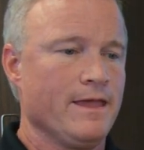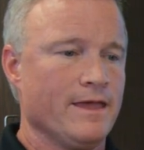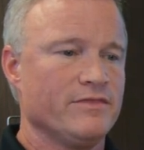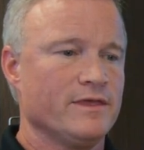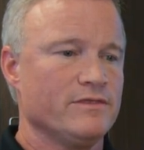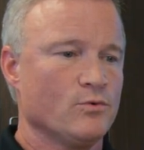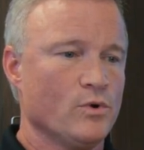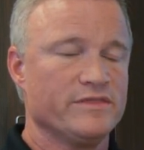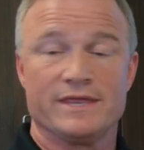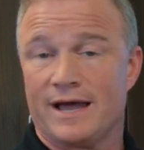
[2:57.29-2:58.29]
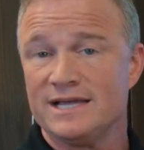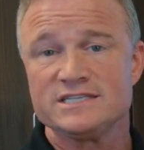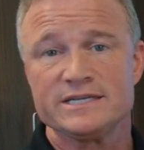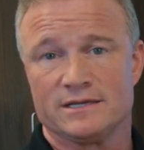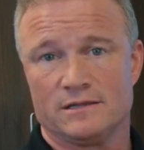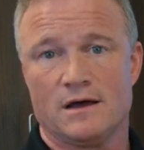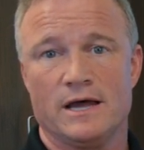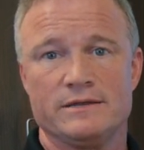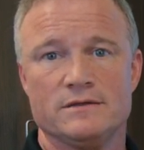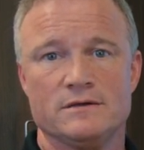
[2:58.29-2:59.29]
And then the one that I see a
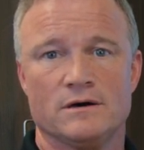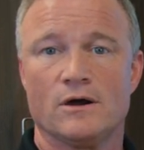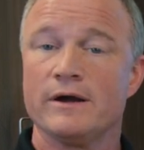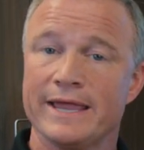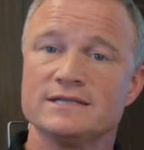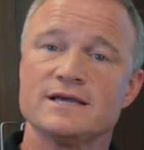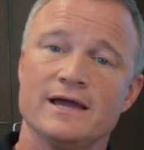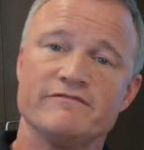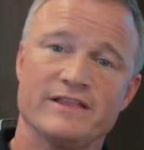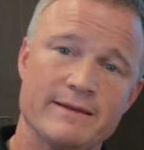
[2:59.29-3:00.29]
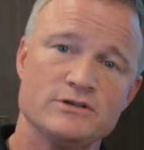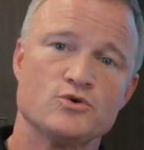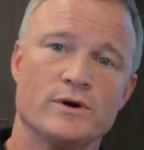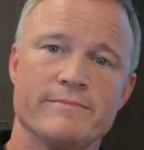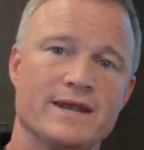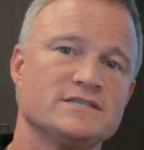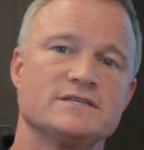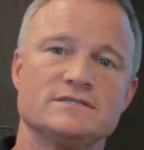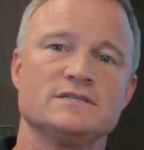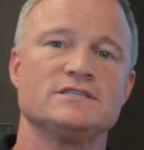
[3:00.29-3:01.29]
lot are anti-inflammatory medicines and